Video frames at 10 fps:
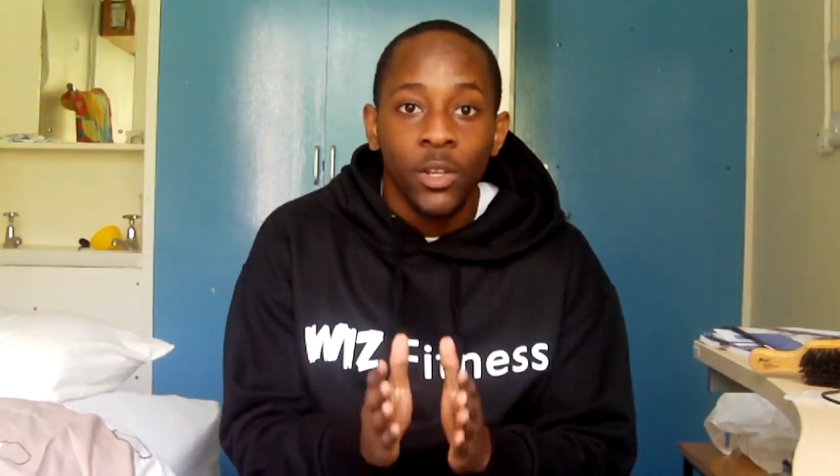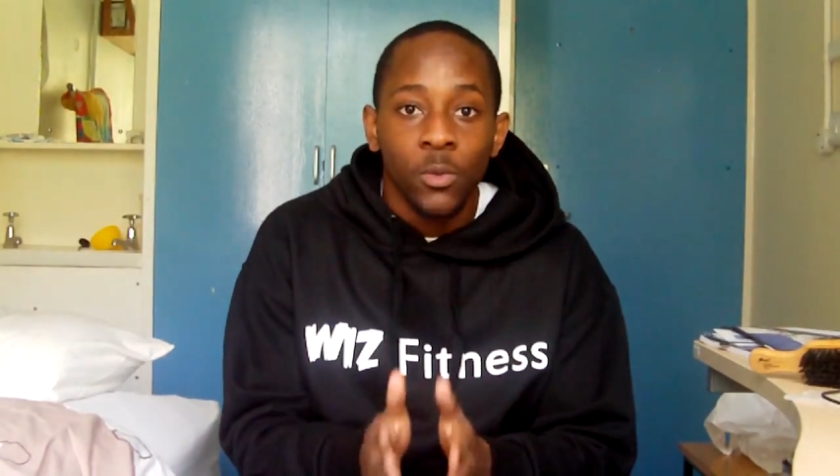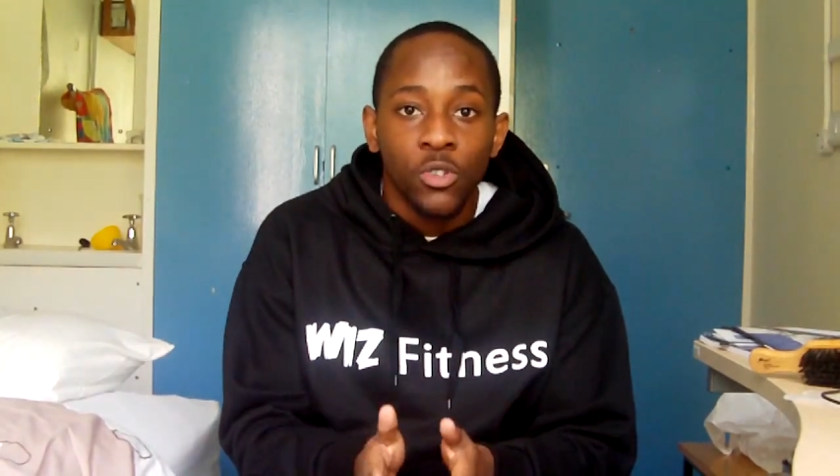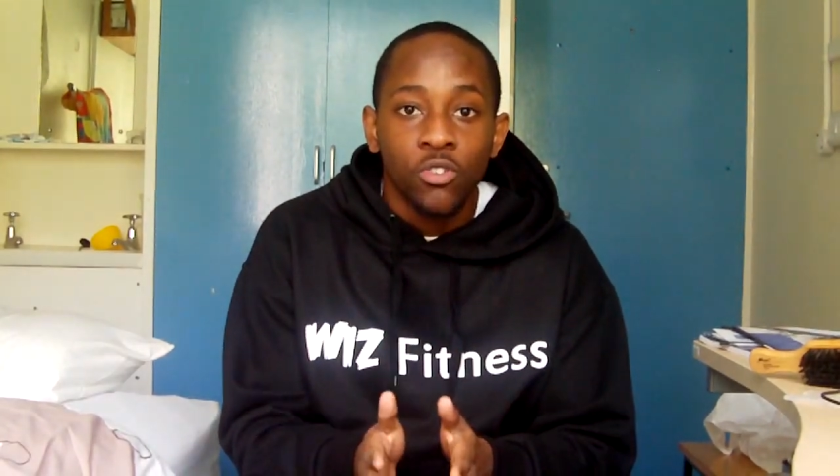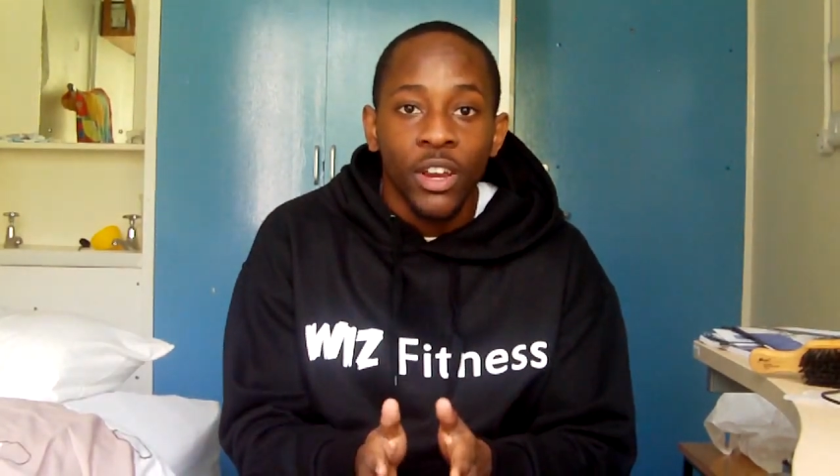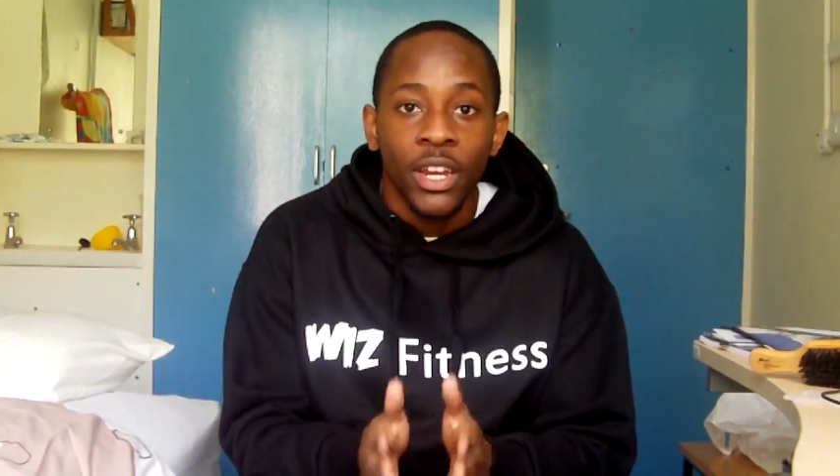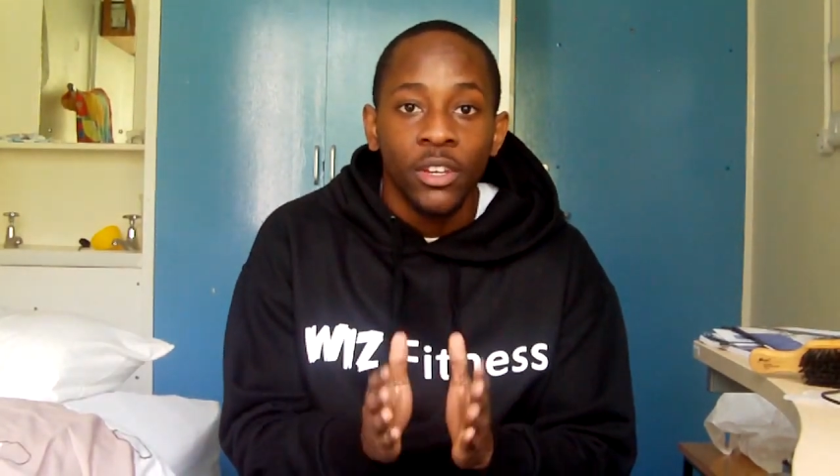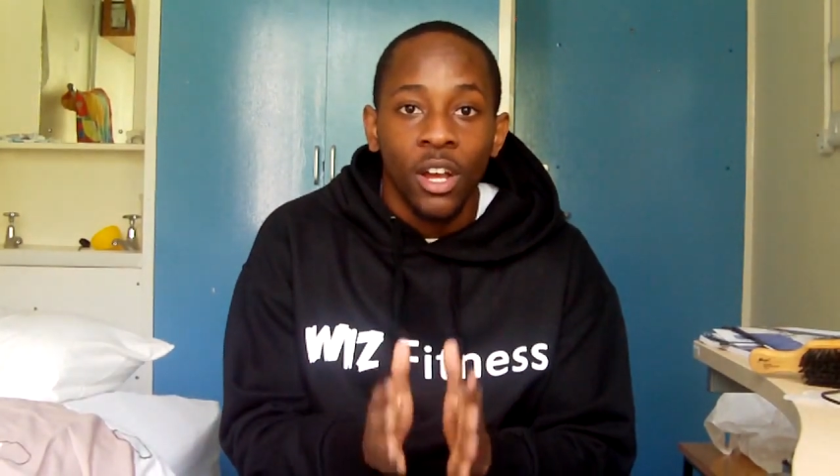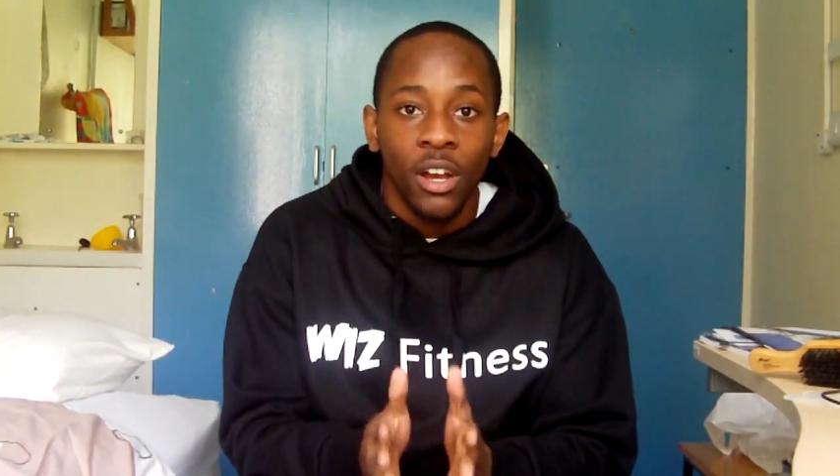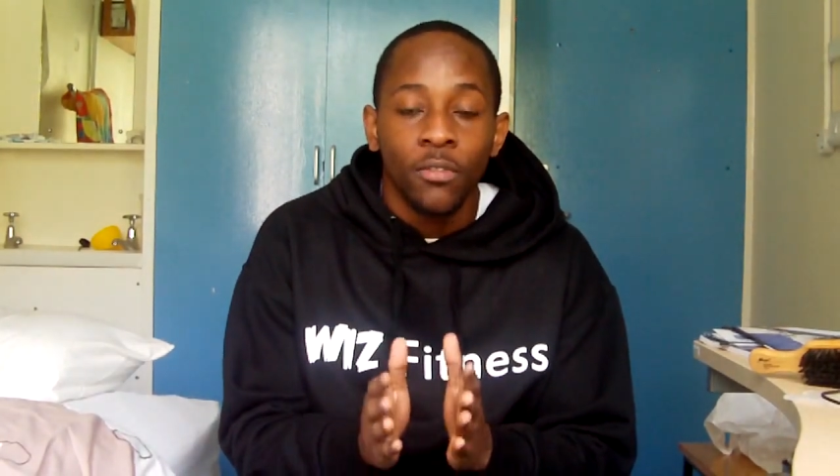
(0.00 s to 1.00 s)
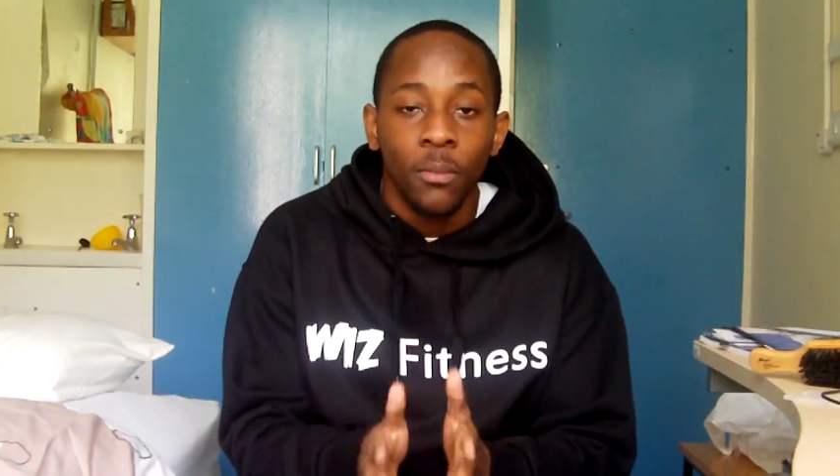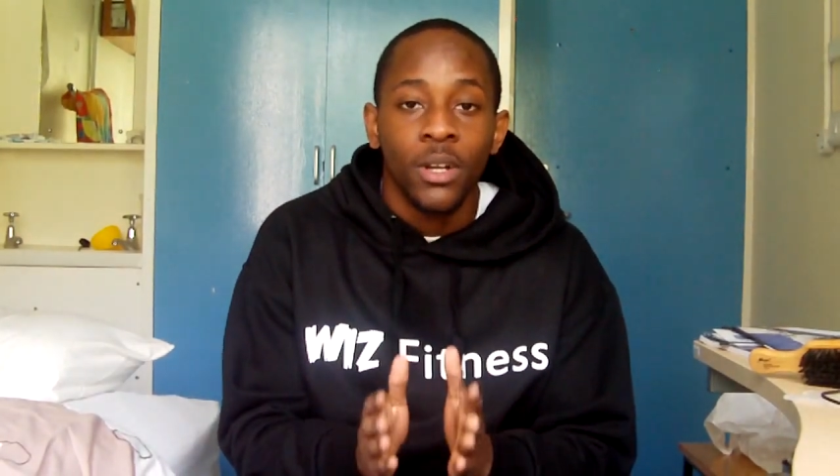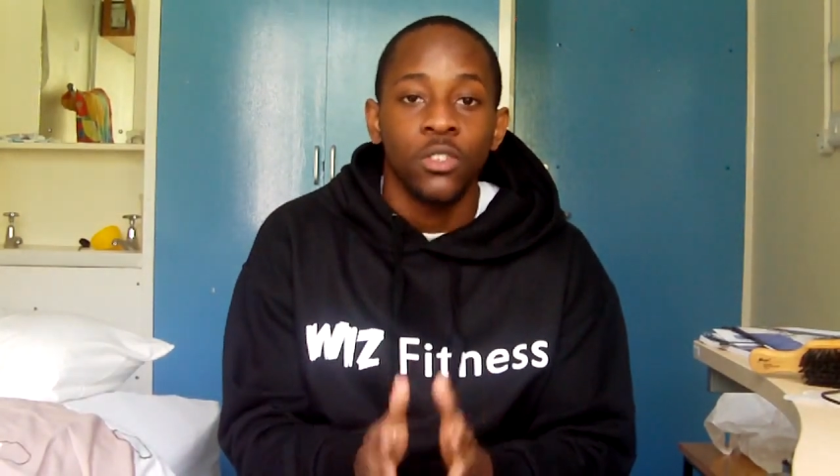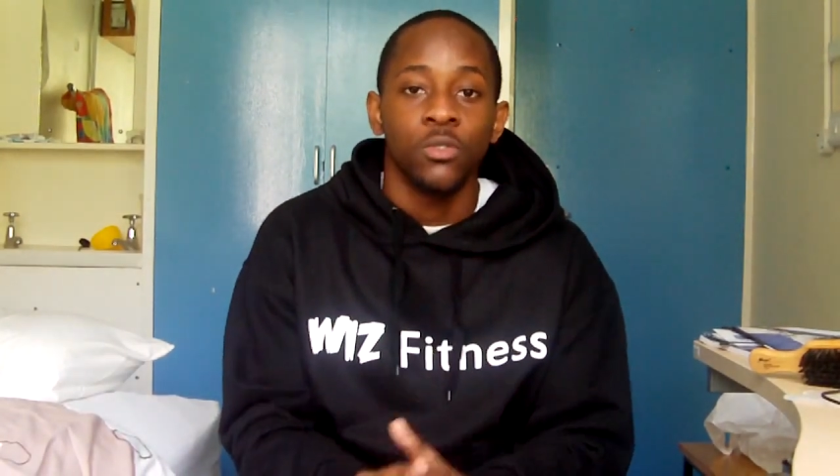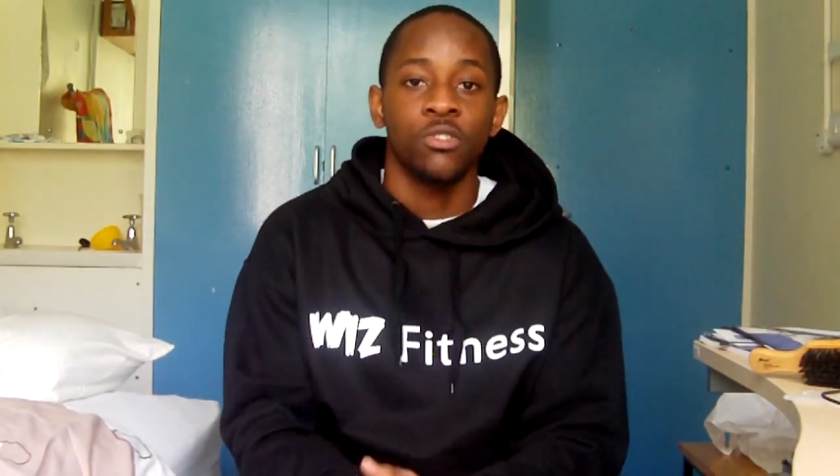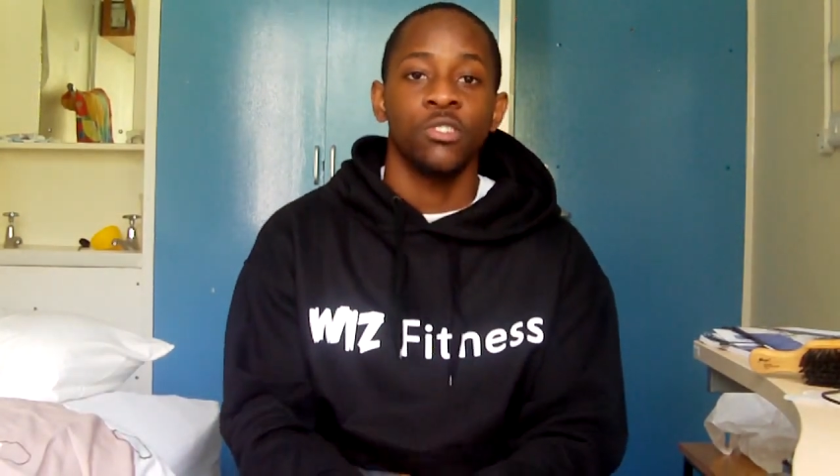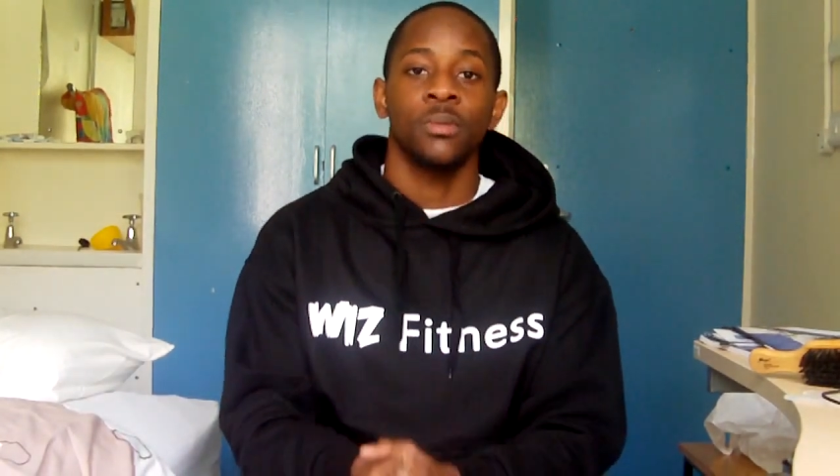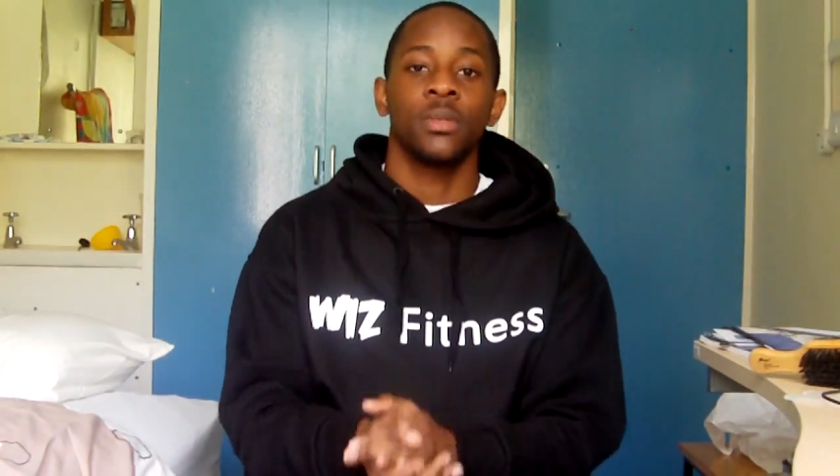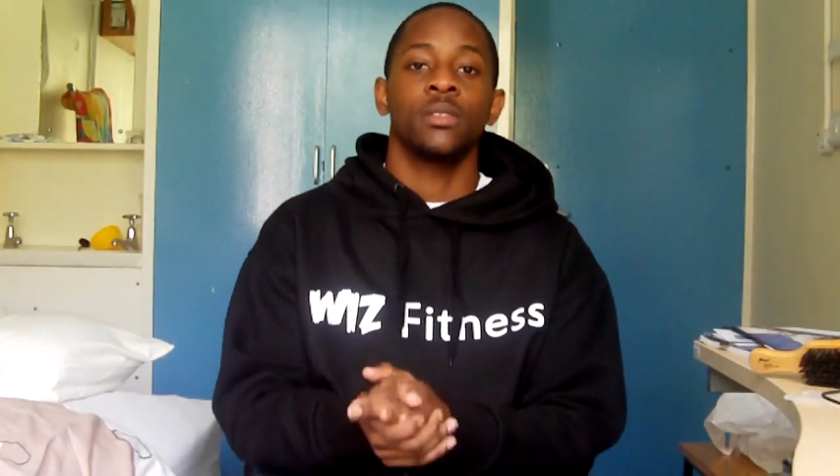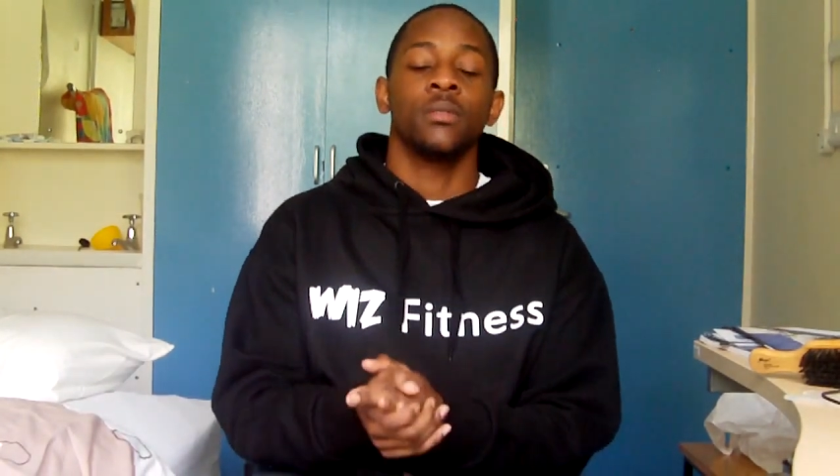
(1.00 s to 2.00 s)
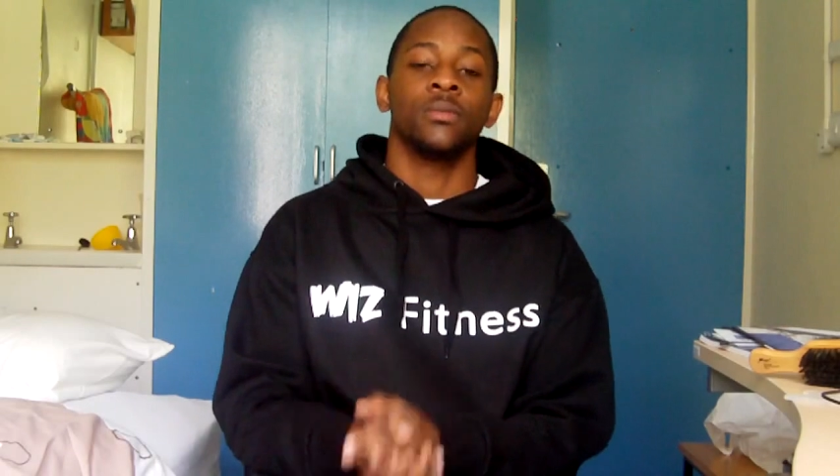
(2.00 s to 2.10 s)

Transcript: you would train your other muscle groups.